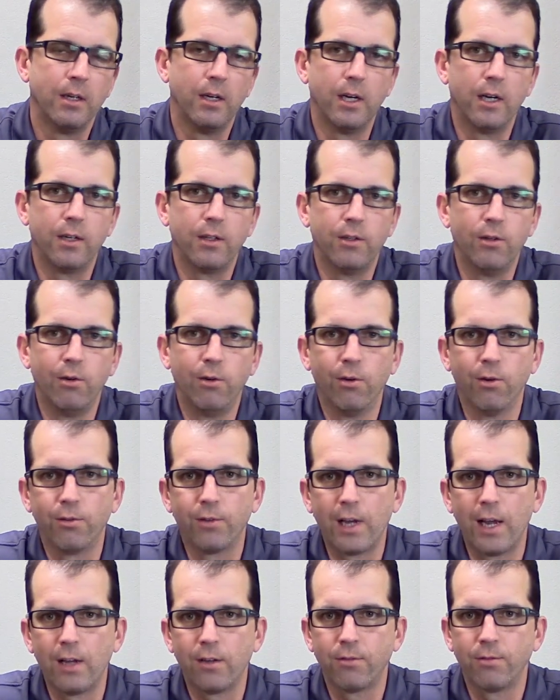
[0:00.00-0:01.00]
Uh,
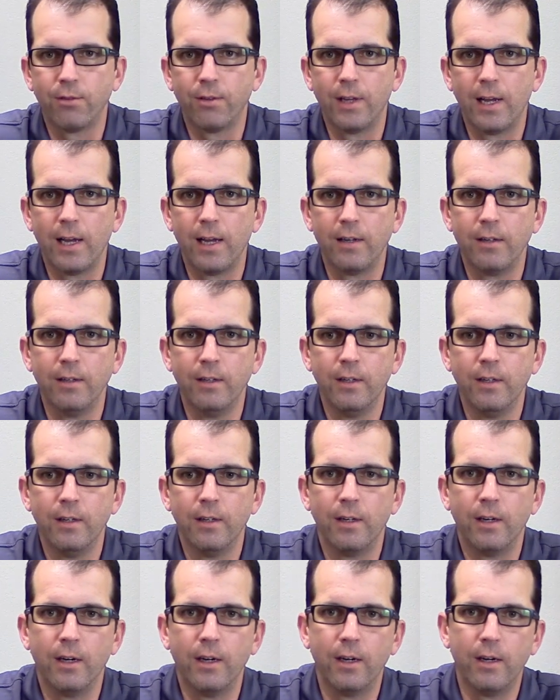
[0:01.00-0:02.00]
Google's asked for that.
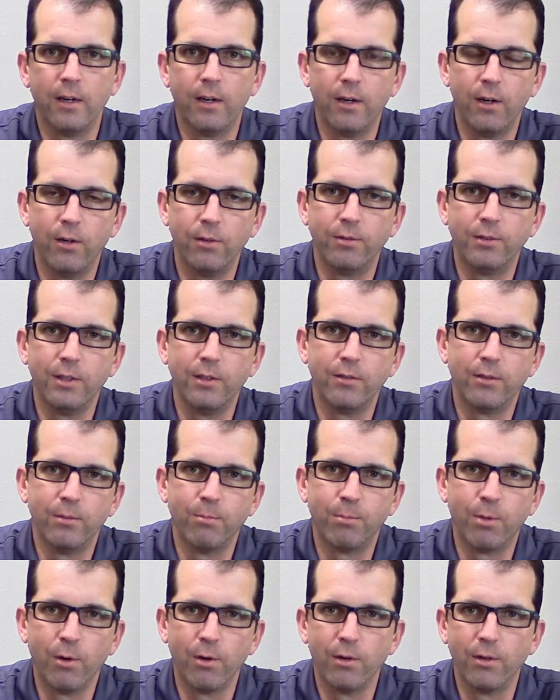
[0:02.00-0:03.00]
Uh, hosting's
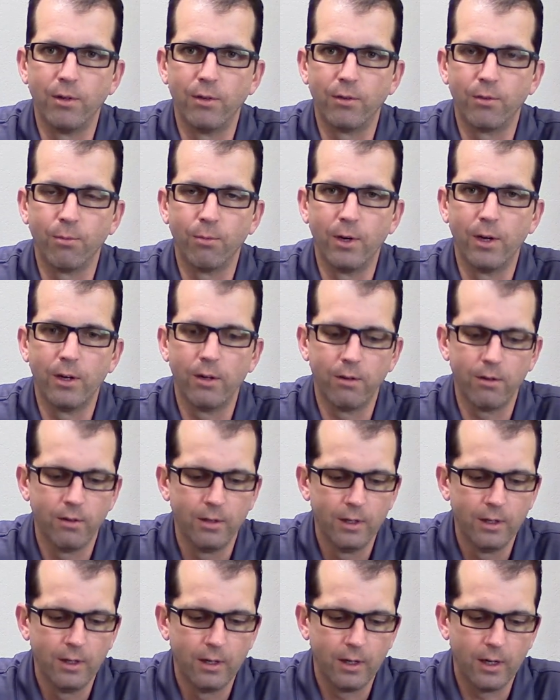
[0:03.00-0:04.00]
important as
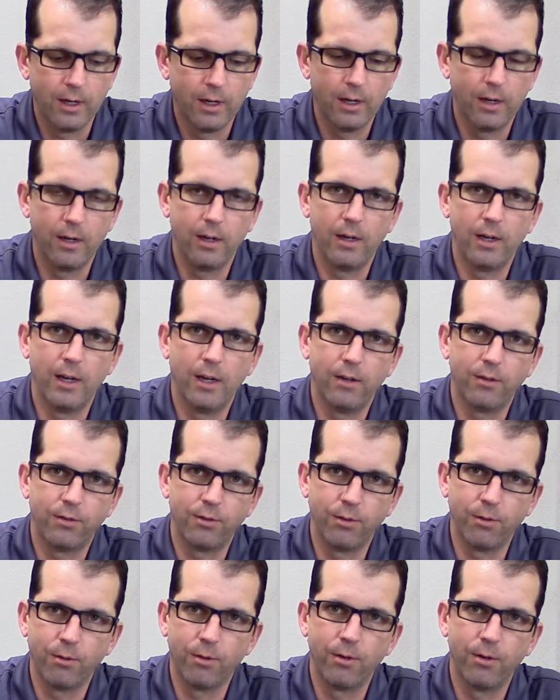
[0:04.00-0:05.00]
well uh,
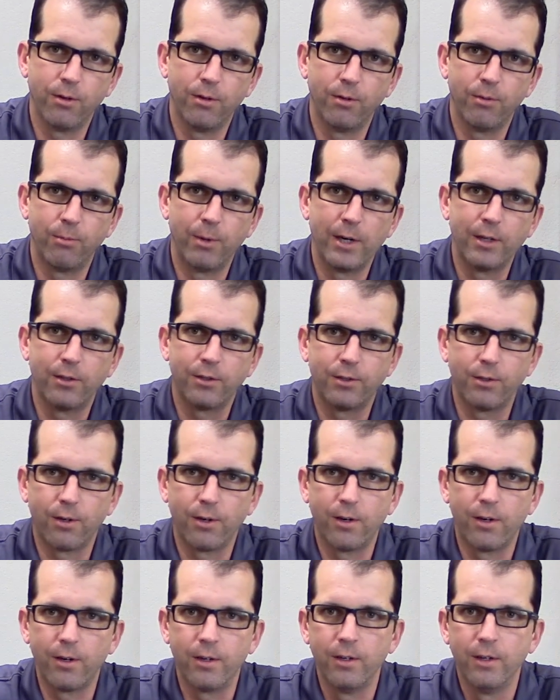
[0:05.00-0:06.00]
as your
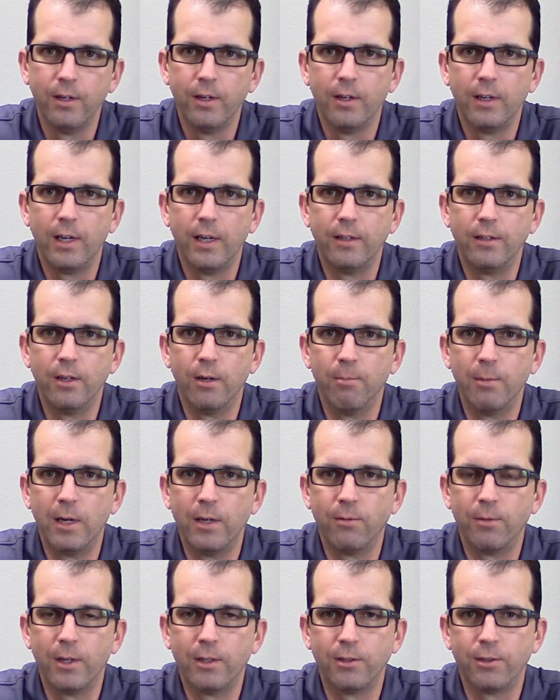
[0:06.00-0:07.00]
registrar and
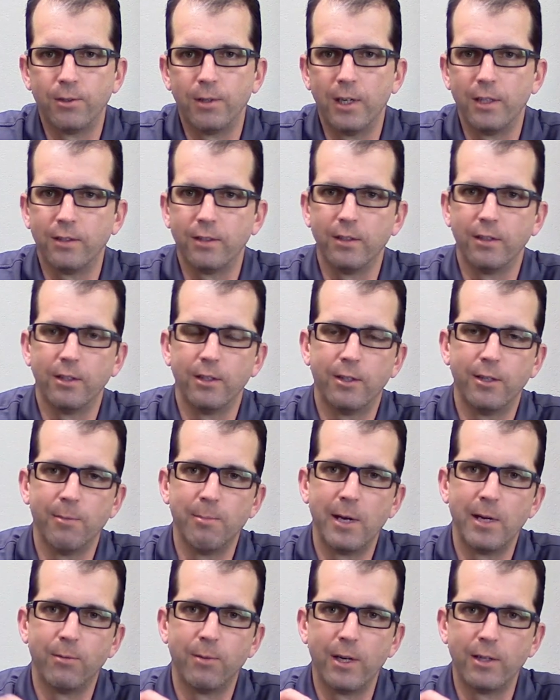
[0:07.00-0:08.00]
domain registration. The
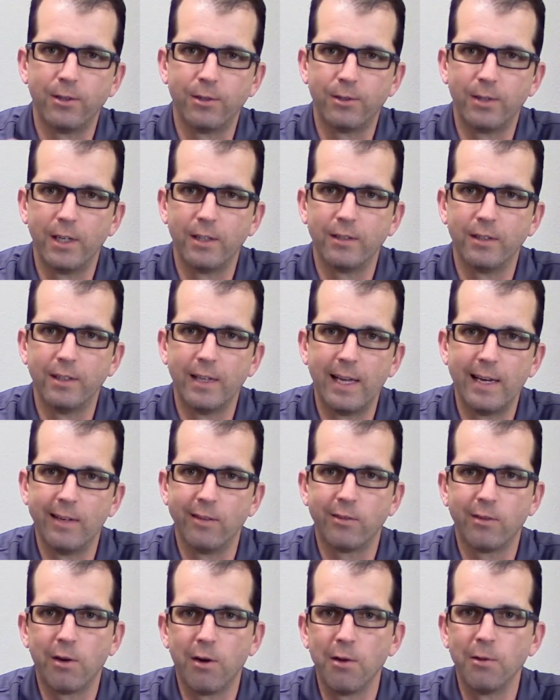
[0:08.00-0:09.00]
domain registration, that
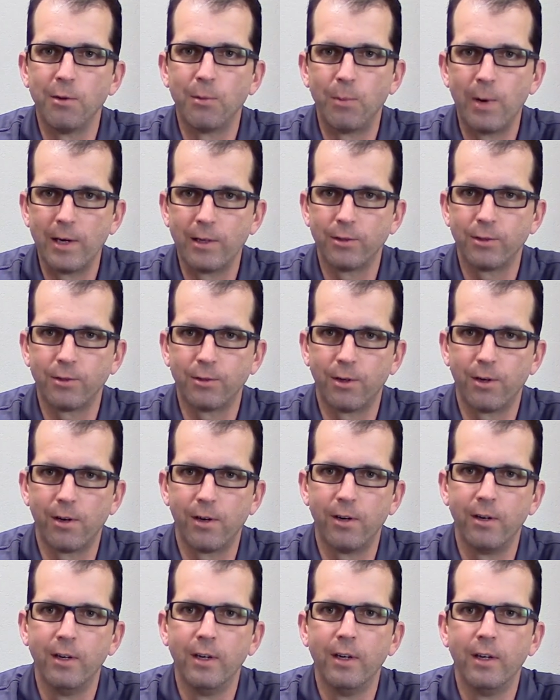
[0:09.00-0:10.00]
is called the
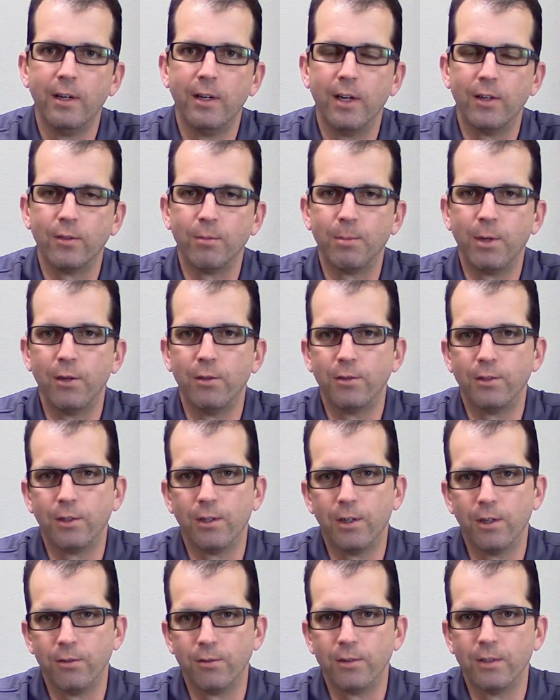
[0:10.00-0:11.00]
registrar as opposed to
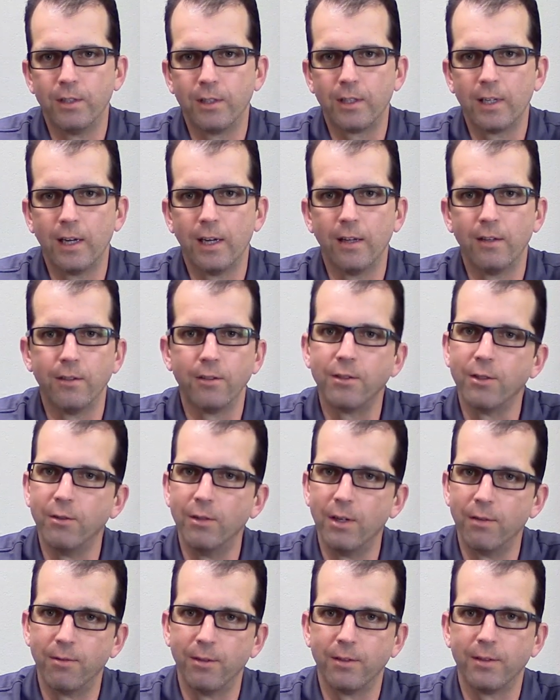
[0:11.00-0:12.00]
your hosting account. They're
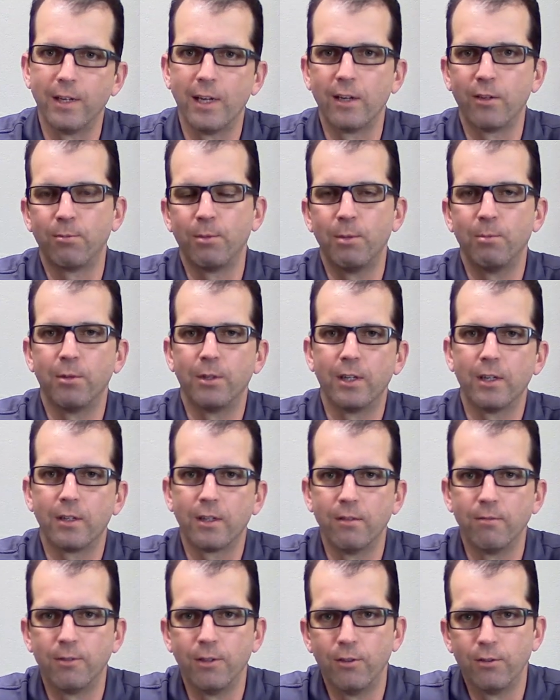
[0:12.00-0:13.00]
two different things people
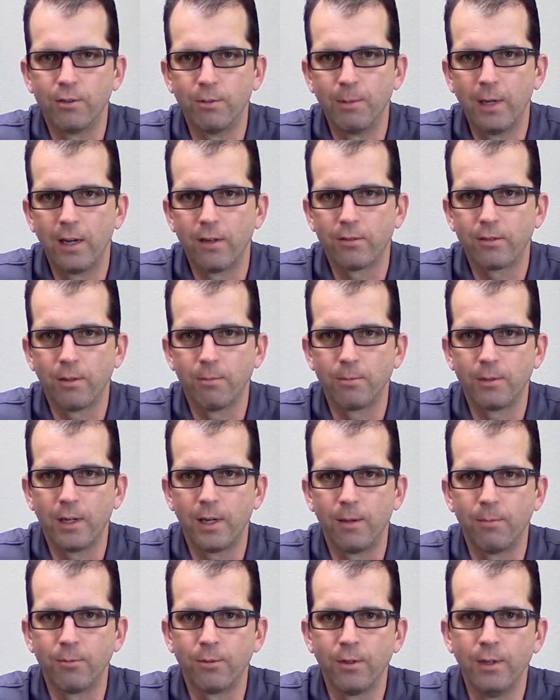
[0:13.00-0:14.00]
get confused about
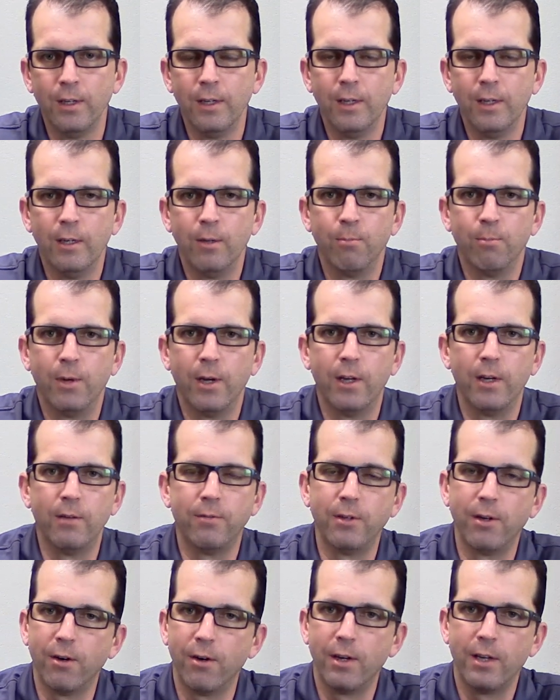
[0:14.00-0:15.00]
sometimes. But
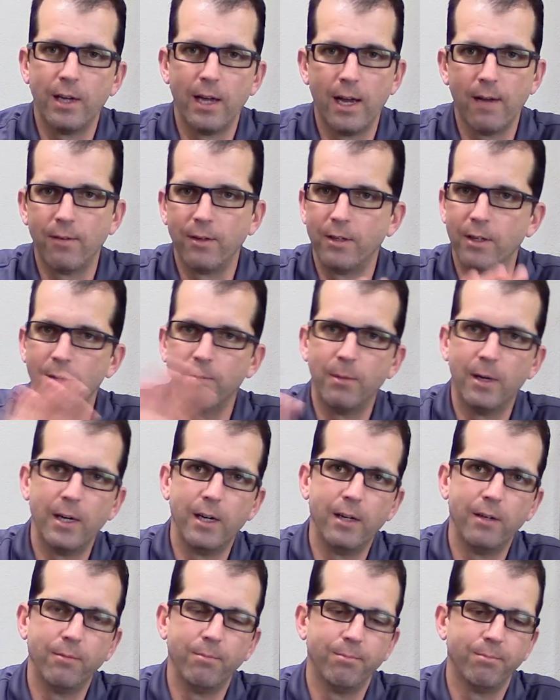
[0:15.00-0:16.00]
if you already have a
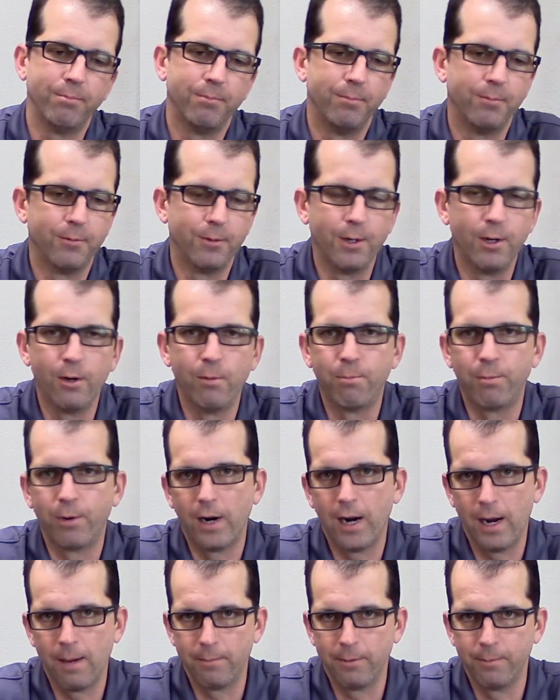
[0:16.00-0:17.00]
domain, no
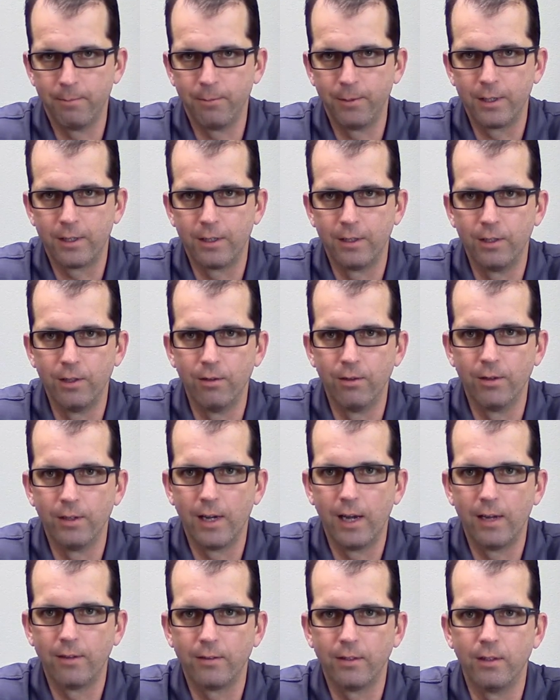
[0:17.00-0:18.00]
problem. We can
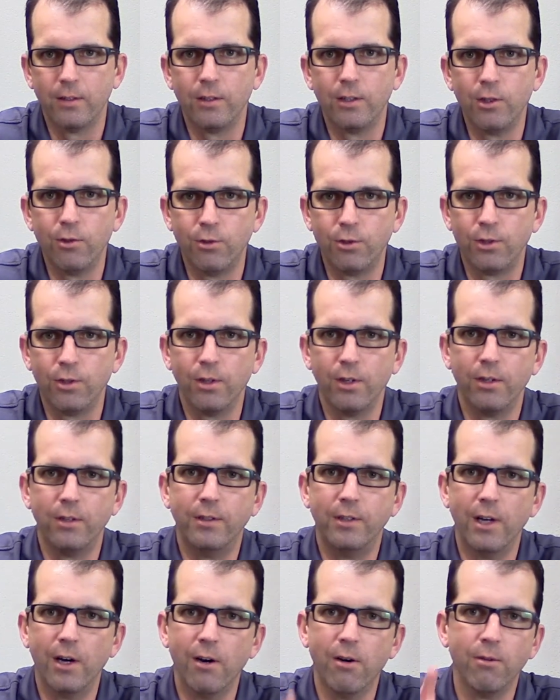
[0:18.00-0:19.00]
utilize it, and you
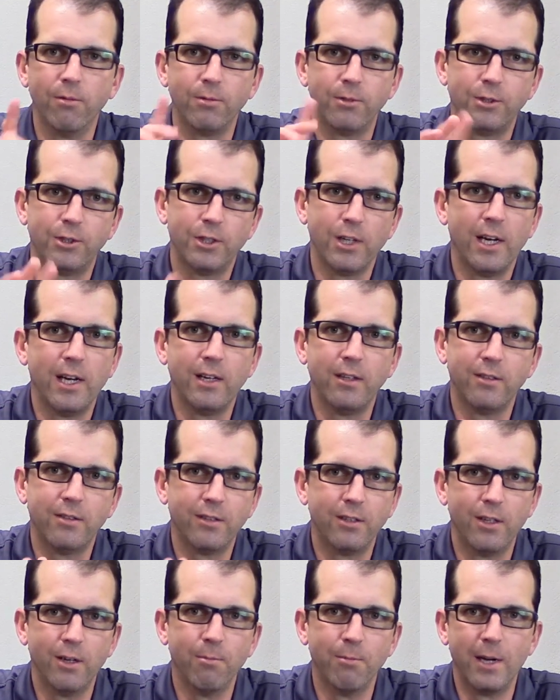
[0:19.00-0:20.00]
should. Don't
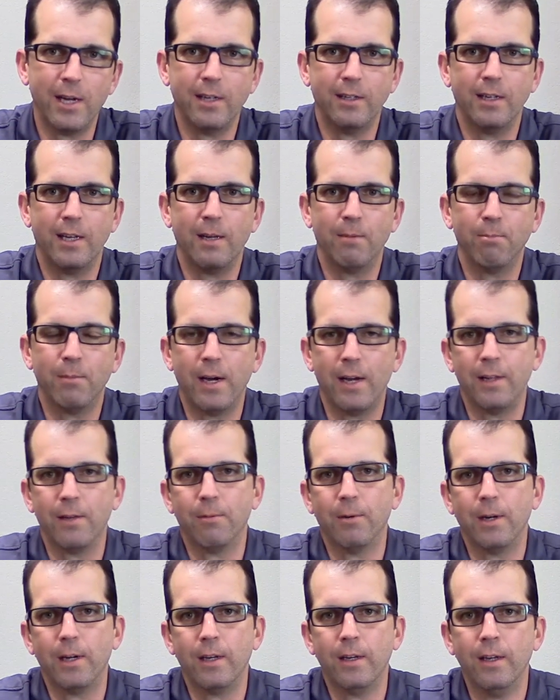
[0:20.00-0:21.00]
change the domain name, by
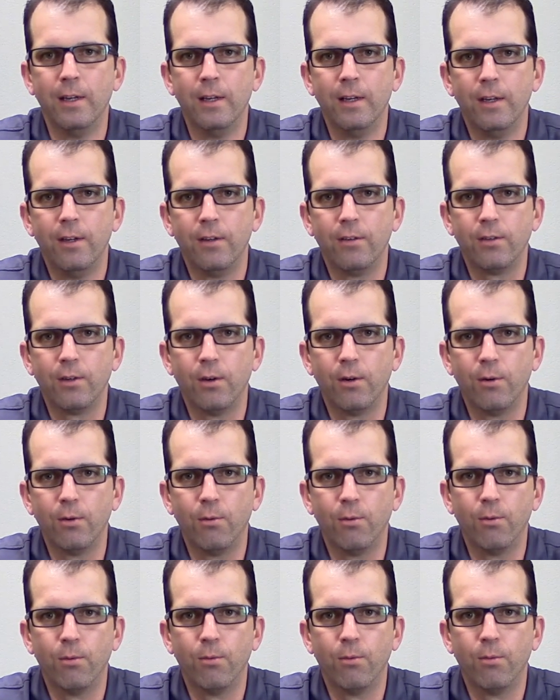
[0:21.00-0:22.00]
the way.
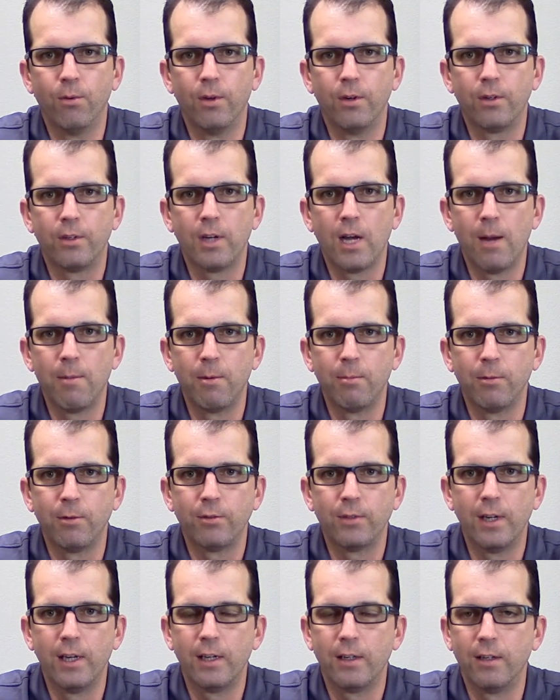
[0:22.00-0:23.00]
So, one common
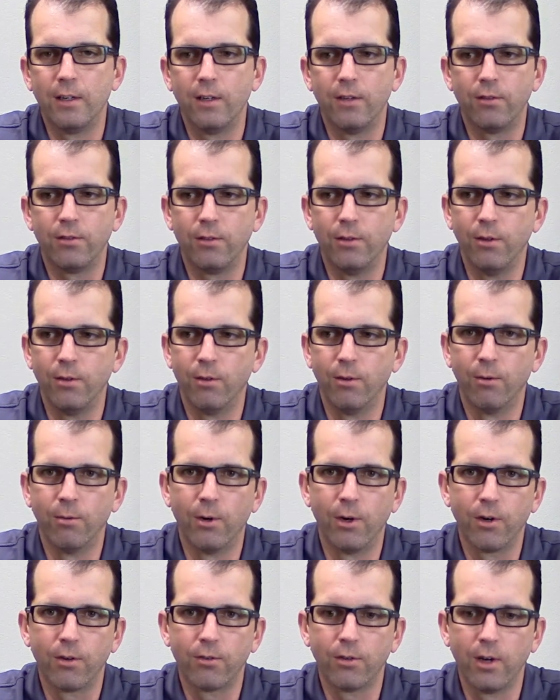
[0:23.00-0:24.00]
mistake is Google
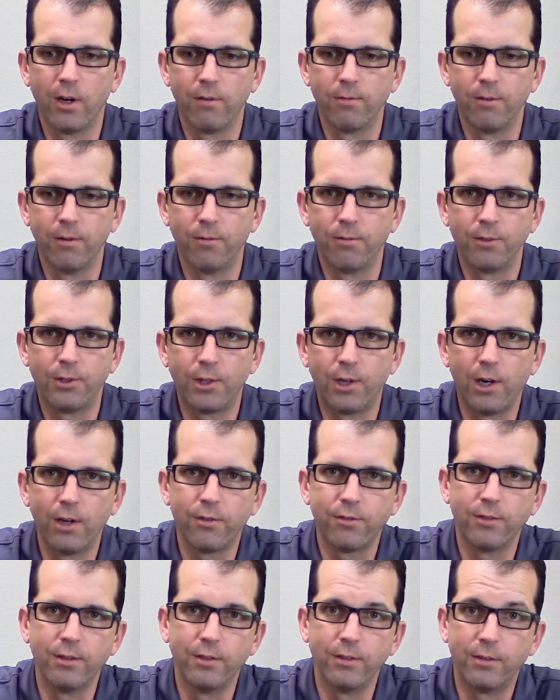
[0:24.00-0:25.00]
works off of
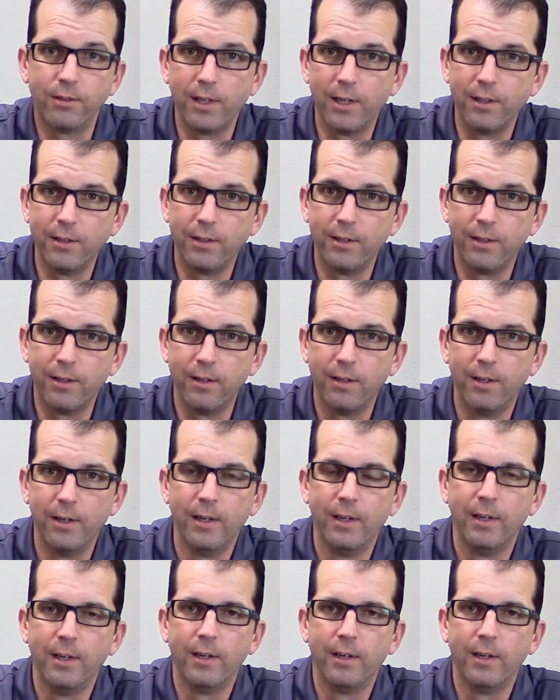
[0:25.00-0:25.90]
trust and tenure.